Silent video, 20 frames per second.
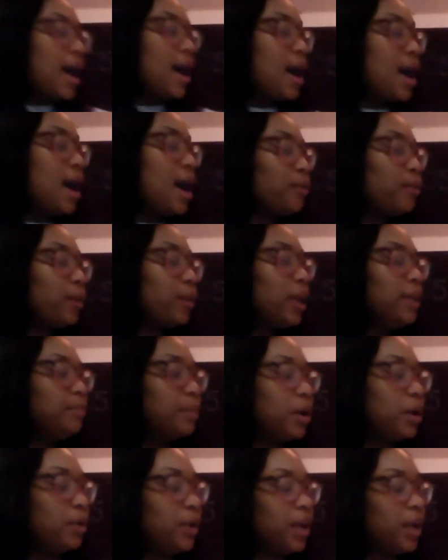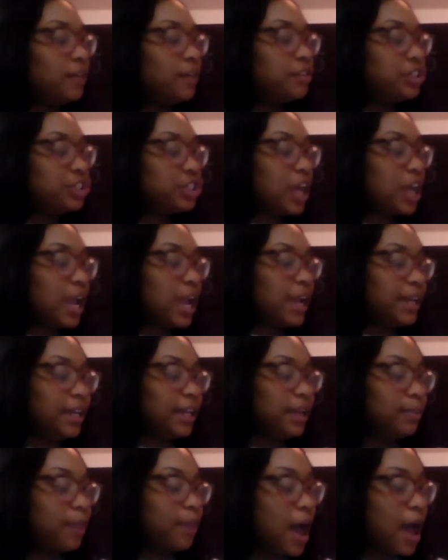A rainbow of
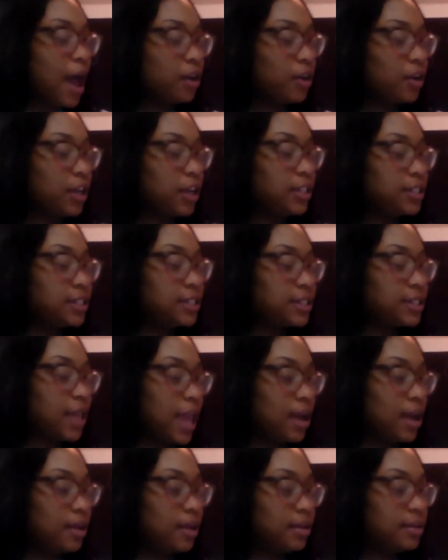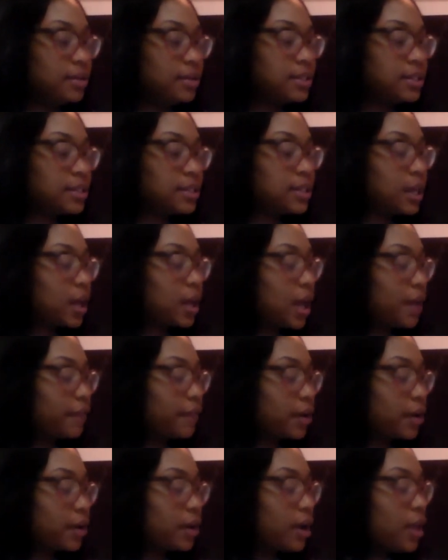shiny, powdery scales
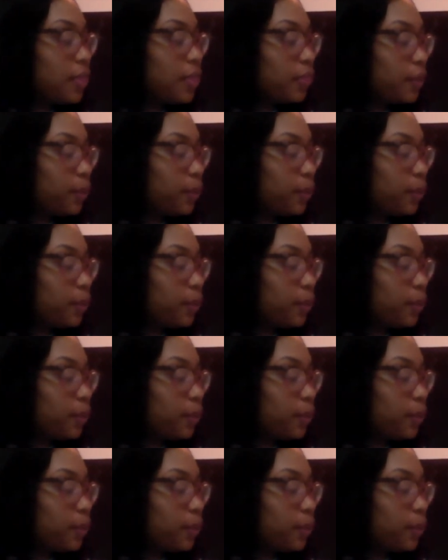cover the